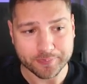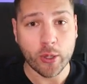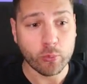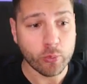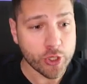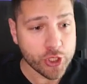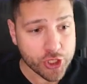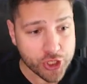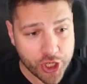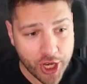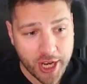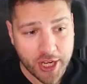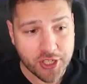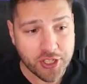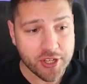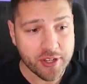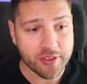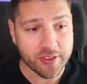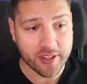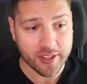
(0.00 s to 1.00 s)
when we're
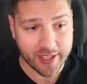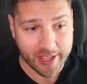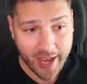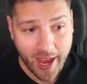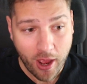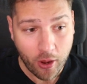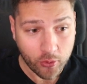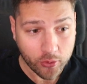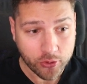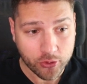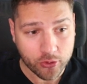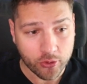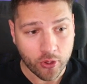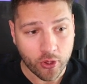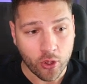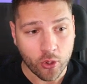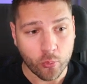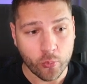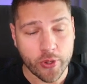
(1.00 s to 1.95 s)
changing the count,